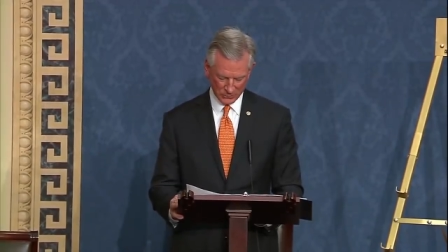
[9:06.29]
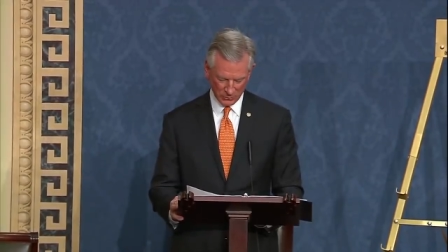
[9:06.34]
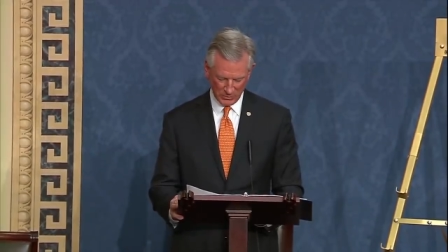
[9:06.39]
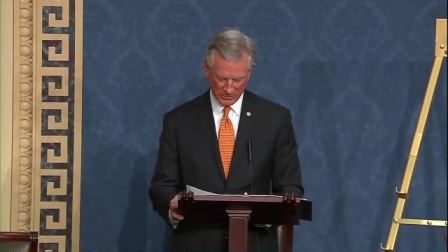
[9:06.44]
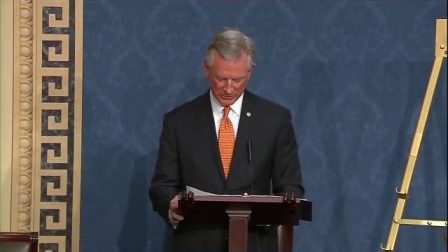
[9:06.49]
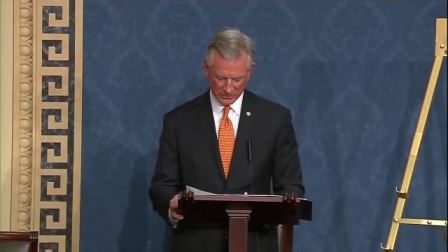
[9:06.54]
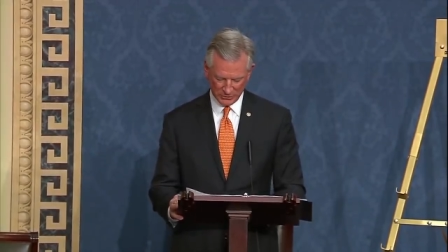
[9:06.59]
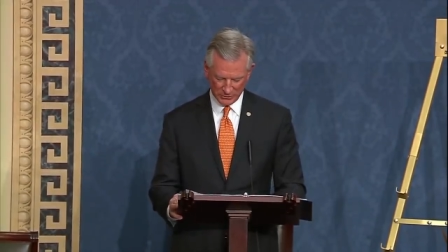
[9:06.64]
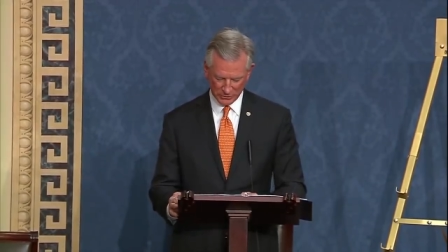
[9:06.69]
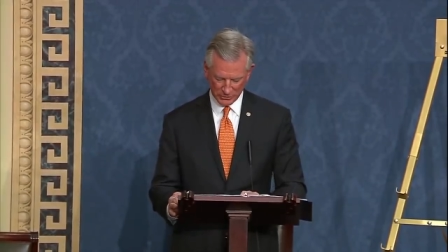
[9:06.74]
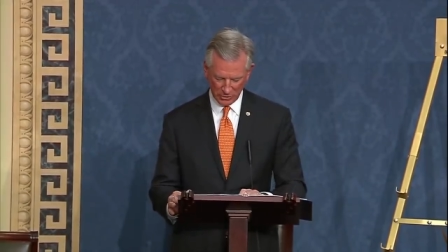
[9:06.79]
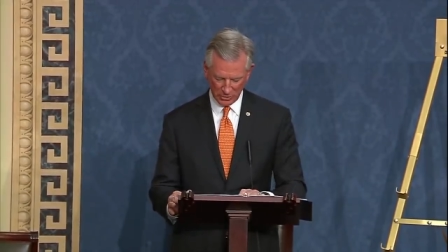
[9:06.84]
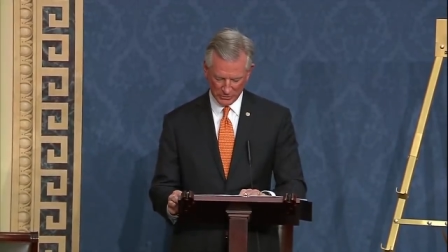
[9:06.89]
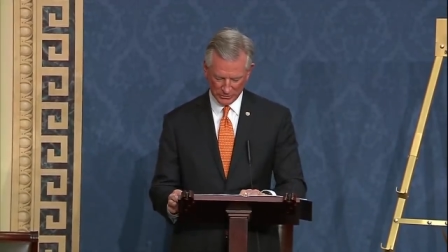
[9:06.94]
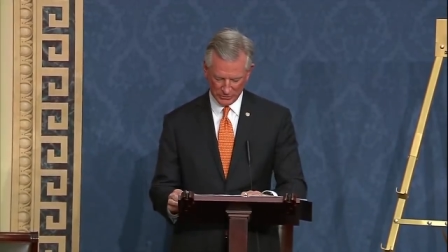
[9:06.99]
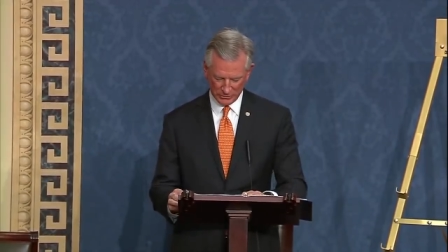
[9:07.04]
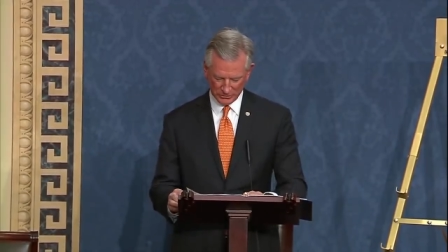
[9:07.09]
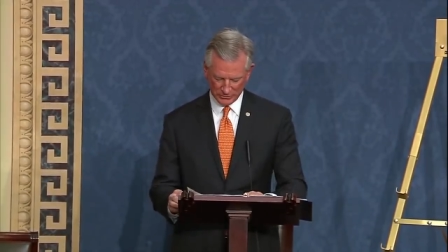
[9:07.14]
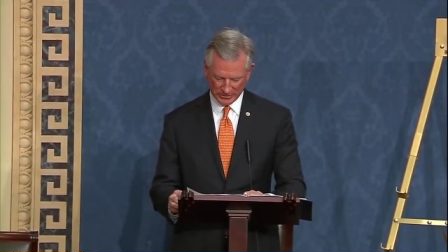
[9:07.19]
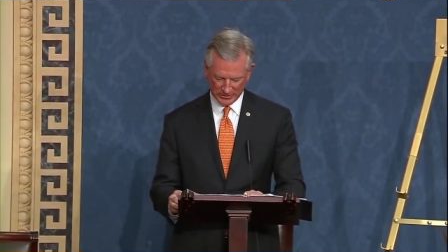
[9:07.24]
Winston
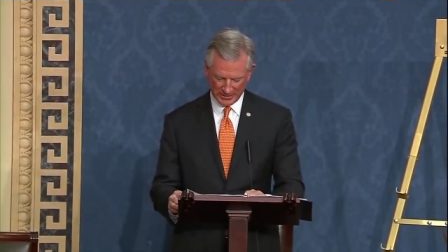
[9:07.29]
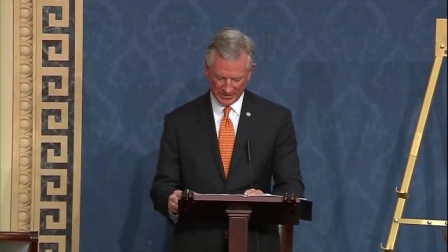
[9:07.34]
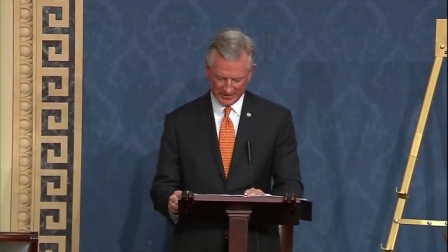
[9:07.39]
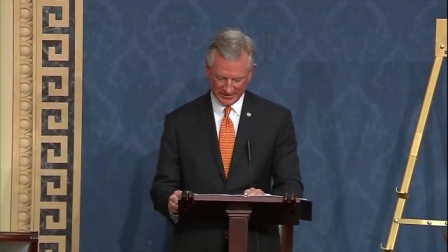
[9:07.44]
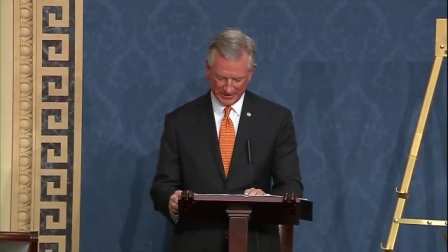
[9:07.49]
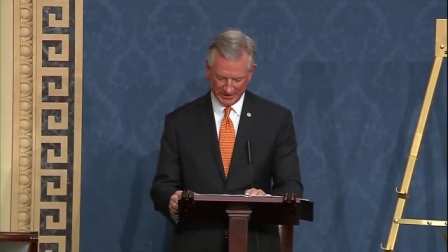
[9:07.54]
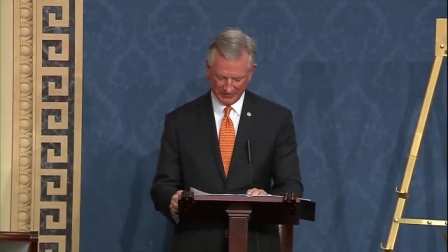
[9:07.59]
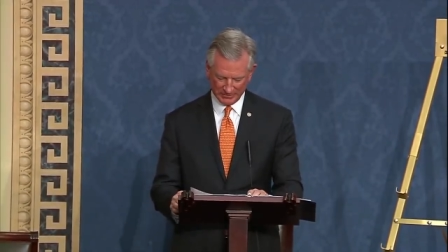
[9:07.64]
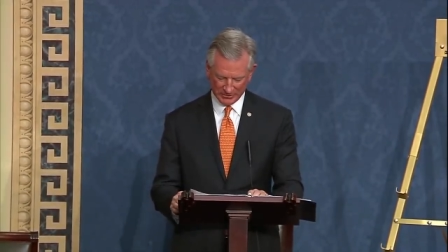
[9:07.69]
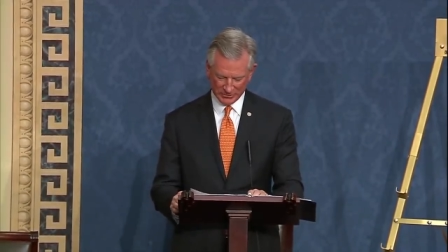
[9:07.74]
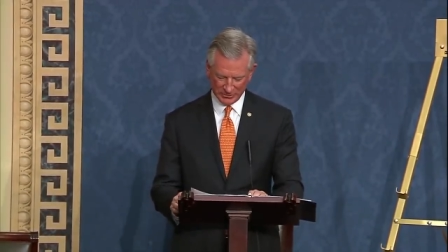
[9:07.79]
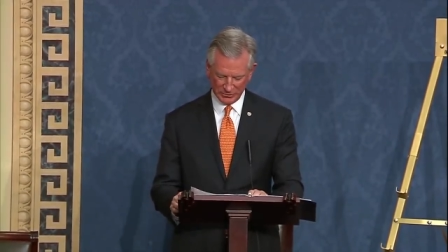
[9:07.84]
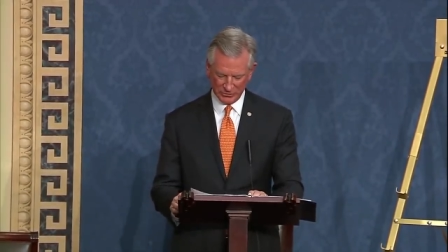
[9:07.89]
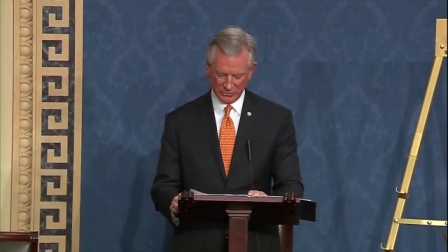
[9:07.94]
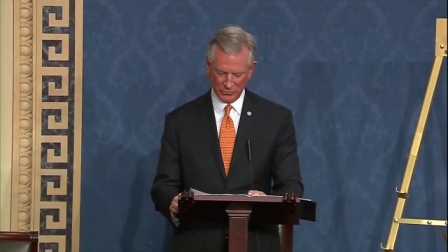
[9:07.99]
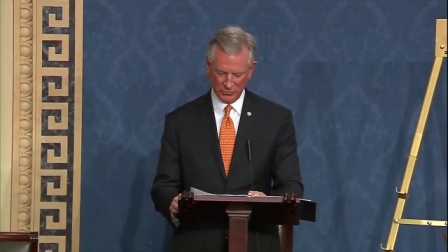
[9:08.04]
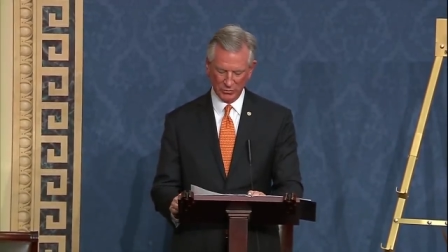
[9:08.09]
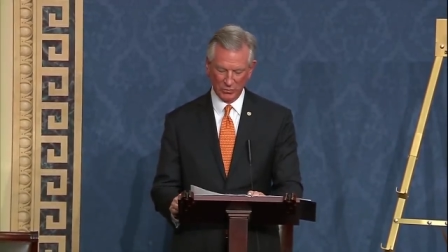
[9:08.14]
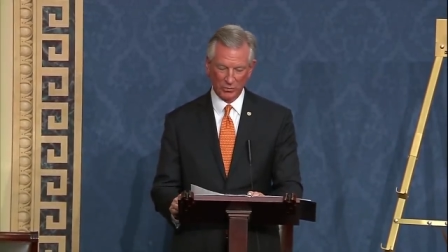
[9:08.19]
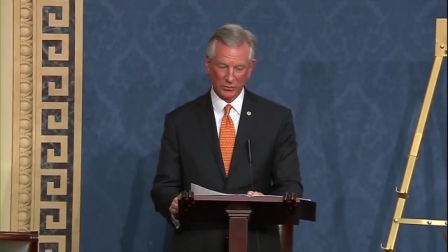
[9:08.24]
Churchill said, give us the
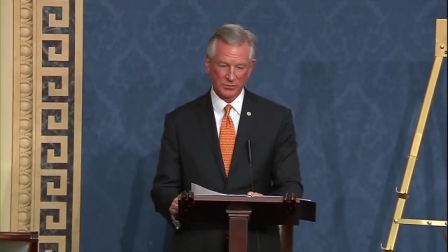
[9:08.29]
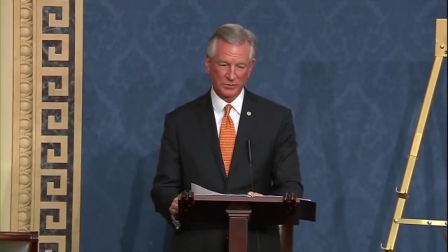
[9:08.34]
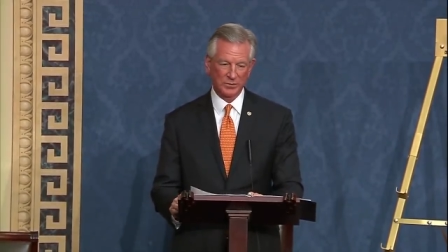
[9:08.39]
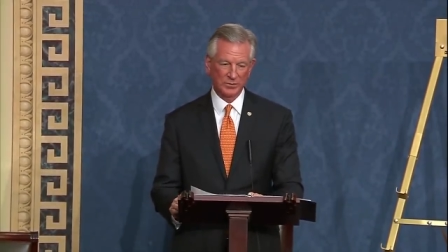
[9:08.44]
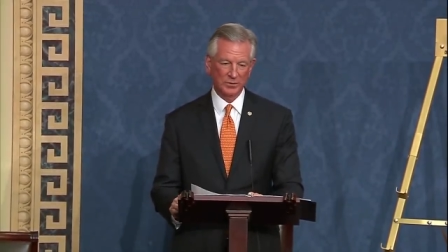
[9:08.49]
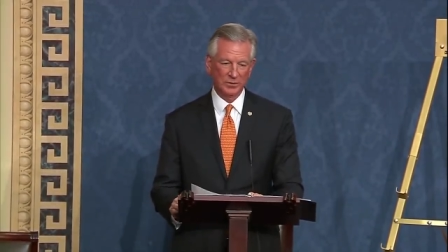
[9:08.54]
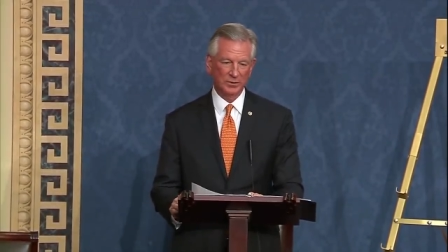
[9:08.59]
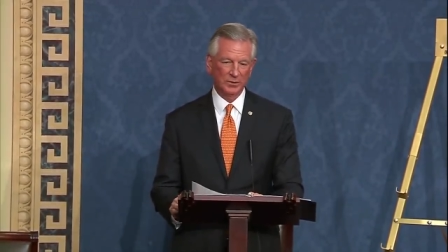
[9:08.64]
tools